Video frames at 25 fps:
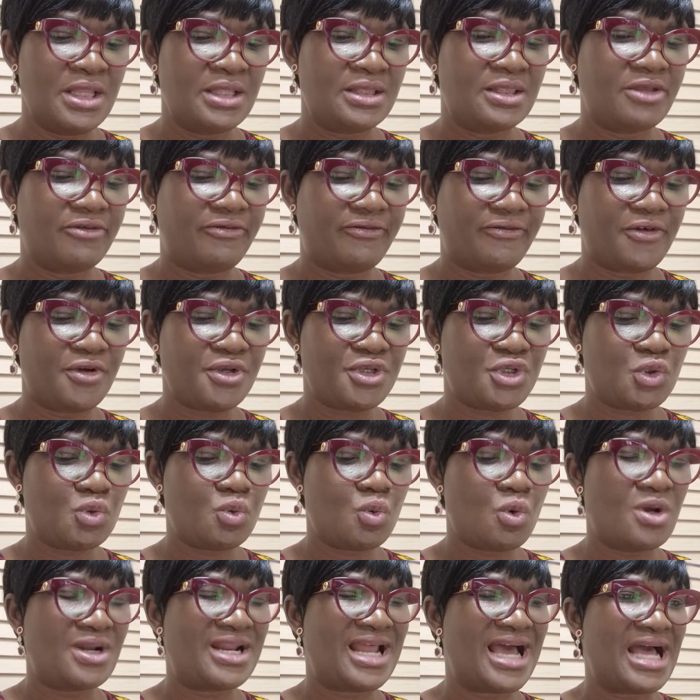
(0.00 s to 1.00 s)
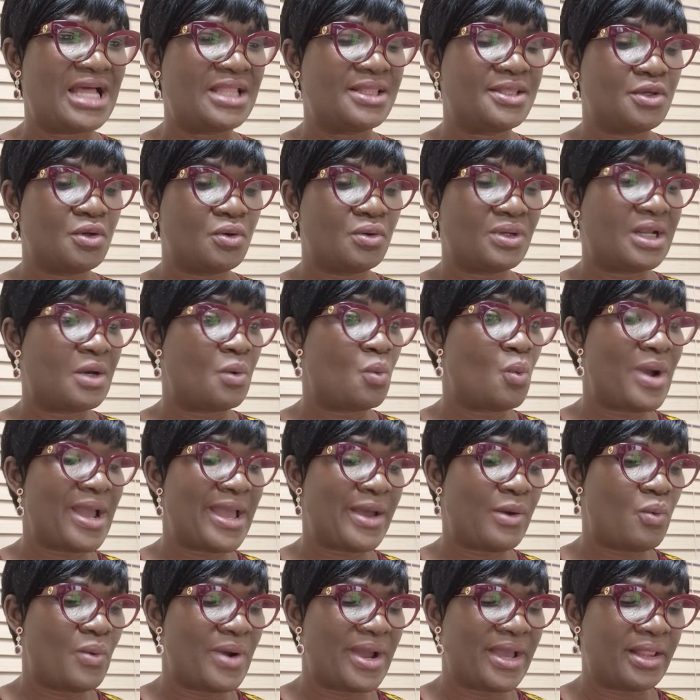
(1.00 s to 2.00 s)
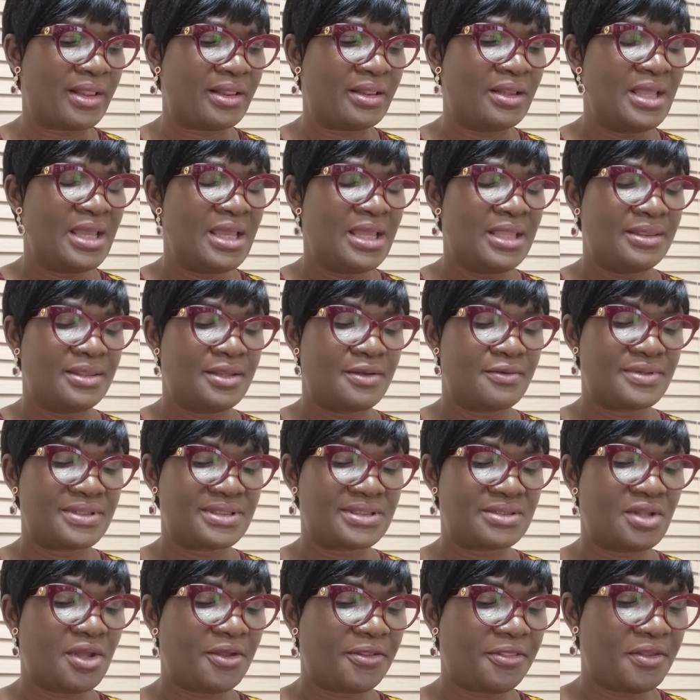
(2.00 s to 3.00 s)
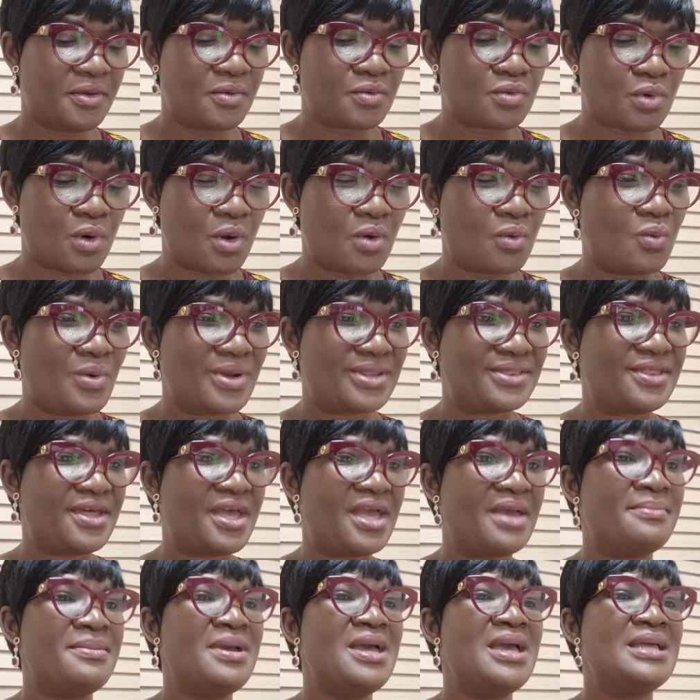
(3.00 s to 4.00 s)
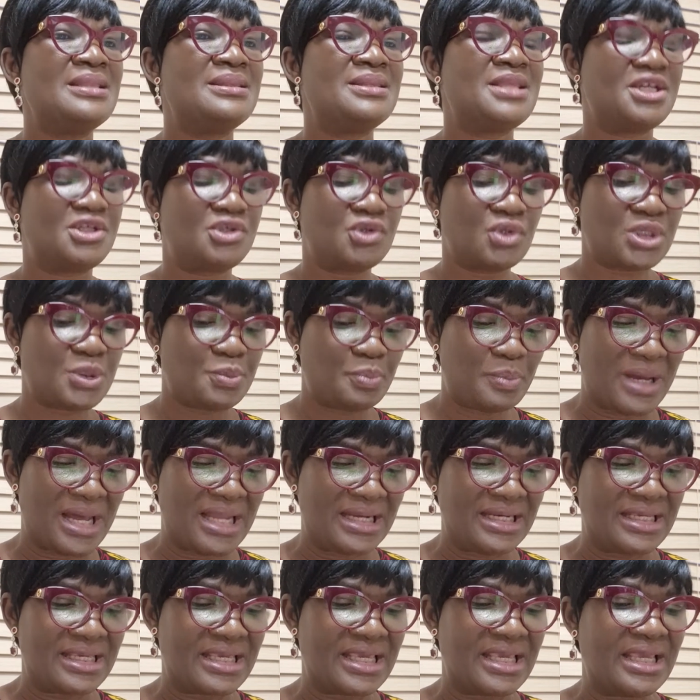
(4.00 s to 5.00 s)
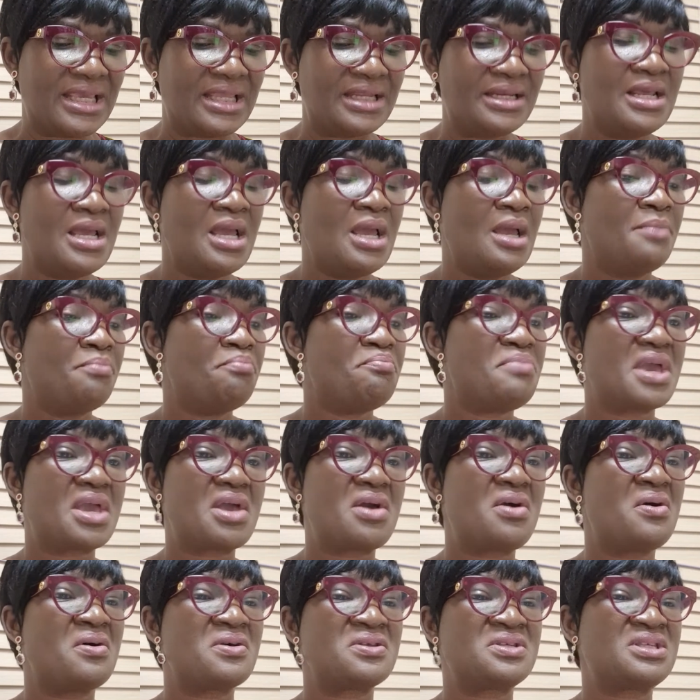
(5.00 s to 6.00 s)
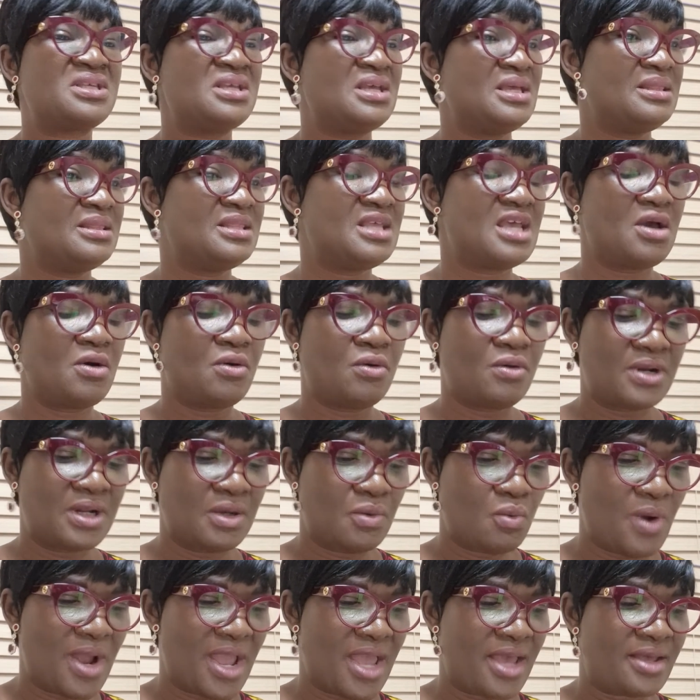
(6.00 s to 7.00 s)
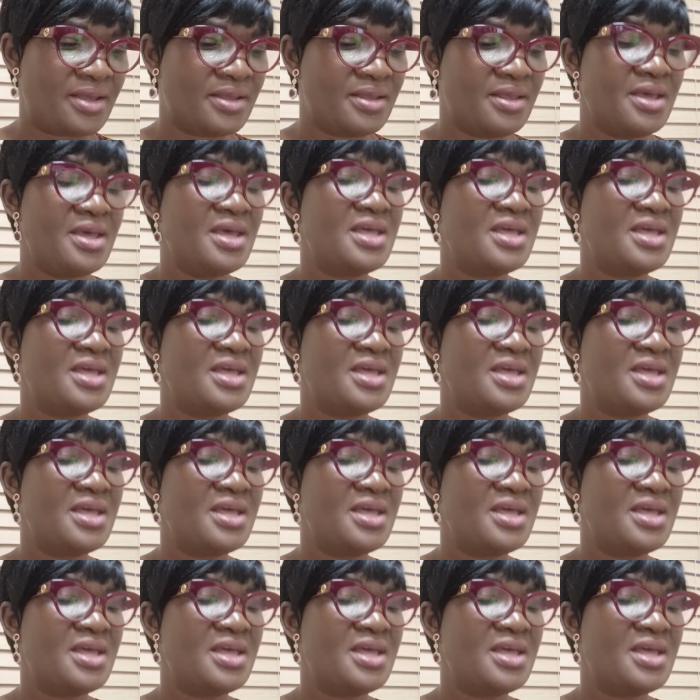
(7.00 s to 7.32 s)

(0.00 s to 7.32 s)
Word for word: The first one are the unaware, well, there is nothing wrong with them. They're just panicking because they are unaware.